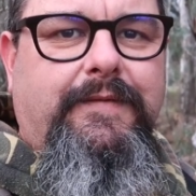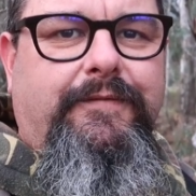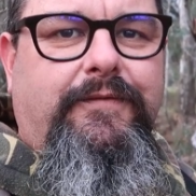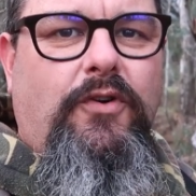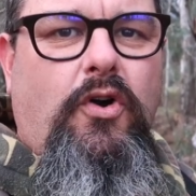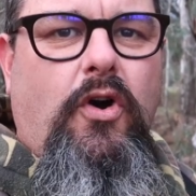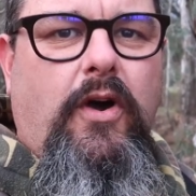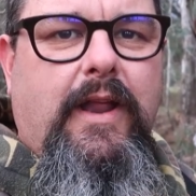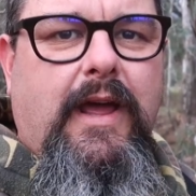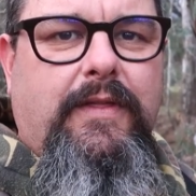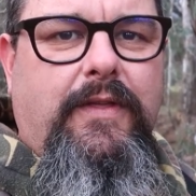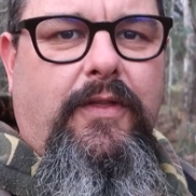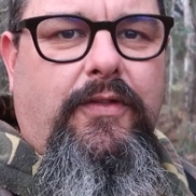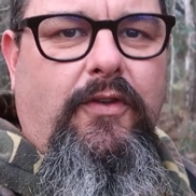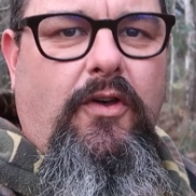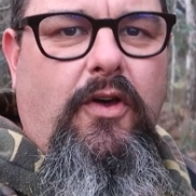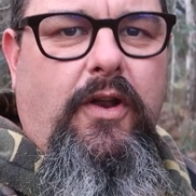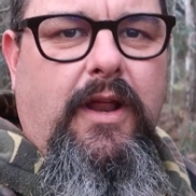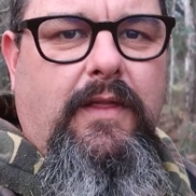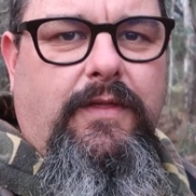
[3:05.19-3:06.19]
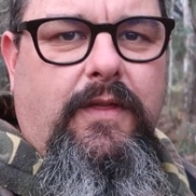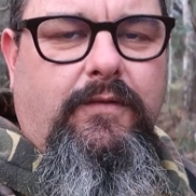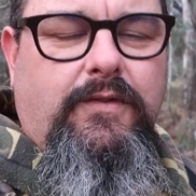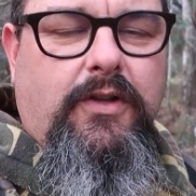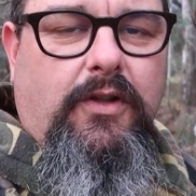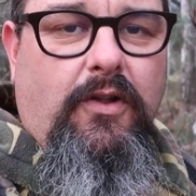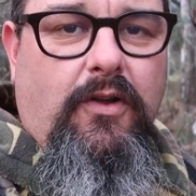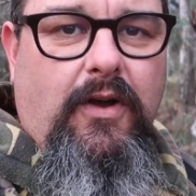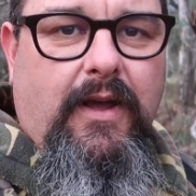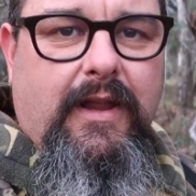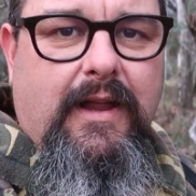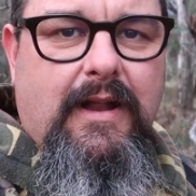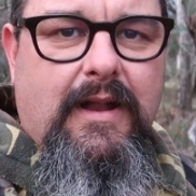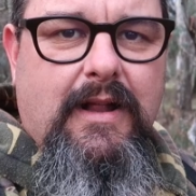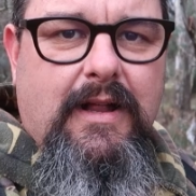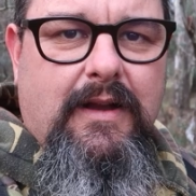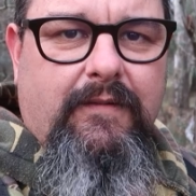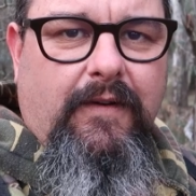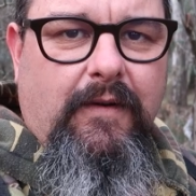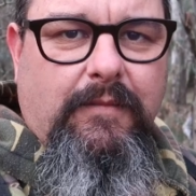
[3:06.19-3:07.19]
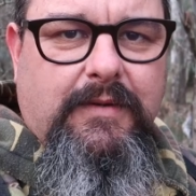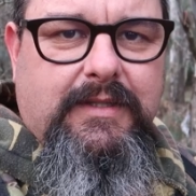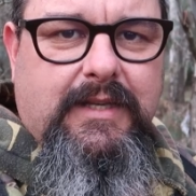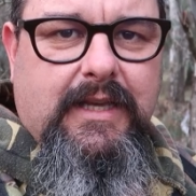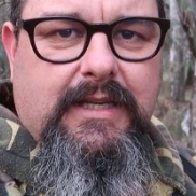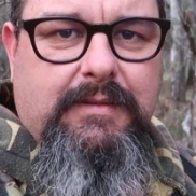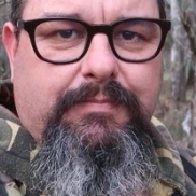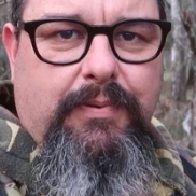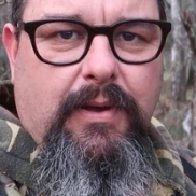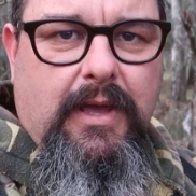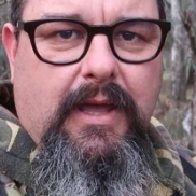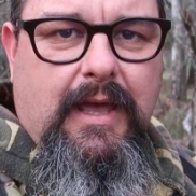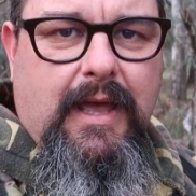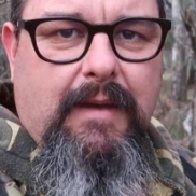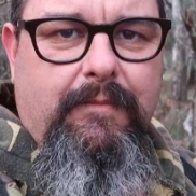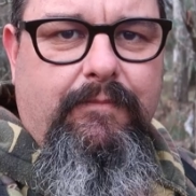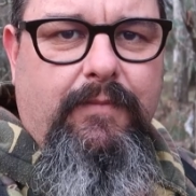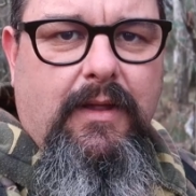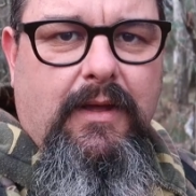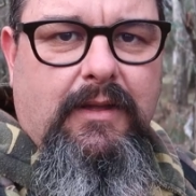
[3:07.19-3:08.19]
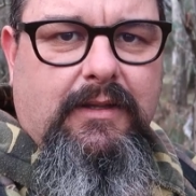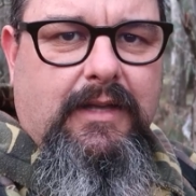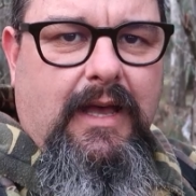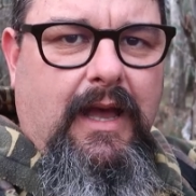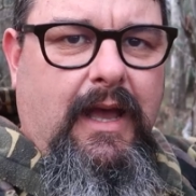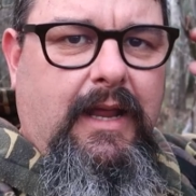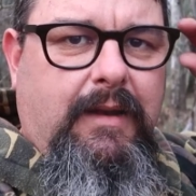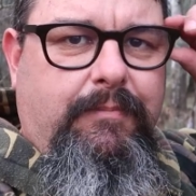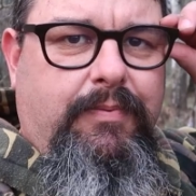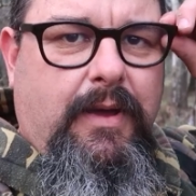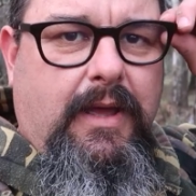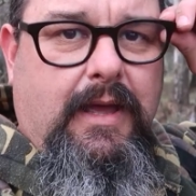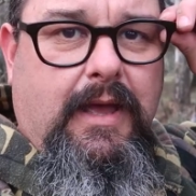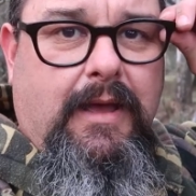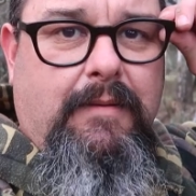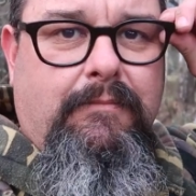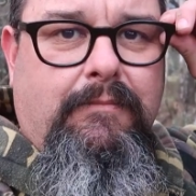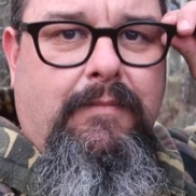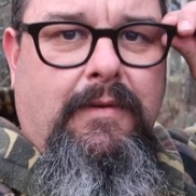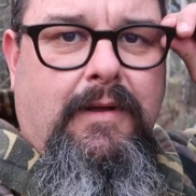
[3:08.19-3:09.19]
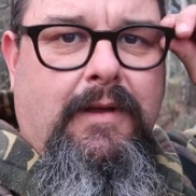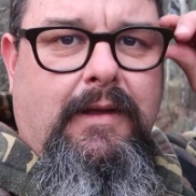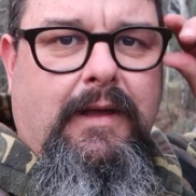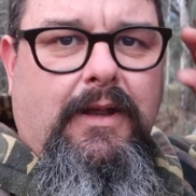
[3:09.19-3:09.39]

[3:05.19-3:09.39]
Friday the 13th of July from 6 p.m. to 8 p.m.